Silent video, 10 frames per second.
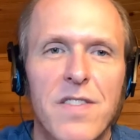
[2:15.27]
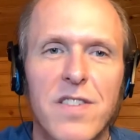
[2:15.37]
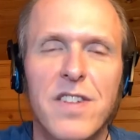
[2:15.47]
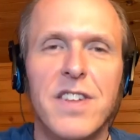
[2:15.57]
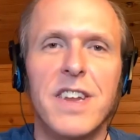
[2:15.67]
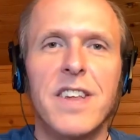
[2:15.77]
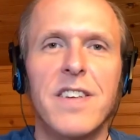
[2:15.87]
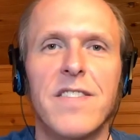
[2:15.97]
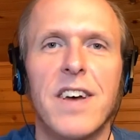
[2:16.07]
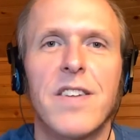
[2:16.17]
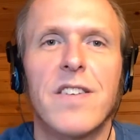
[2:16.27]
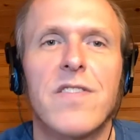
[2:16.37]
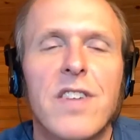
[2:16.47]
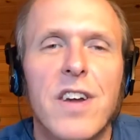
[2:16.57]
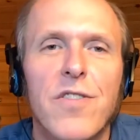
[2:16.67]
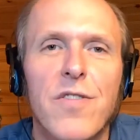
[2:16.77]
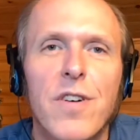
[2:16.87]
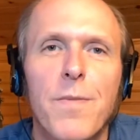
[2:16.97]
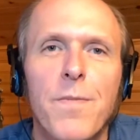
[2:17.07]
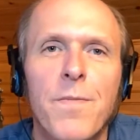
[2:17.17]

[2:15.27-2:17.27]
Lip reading: A tinny sounding snare drum.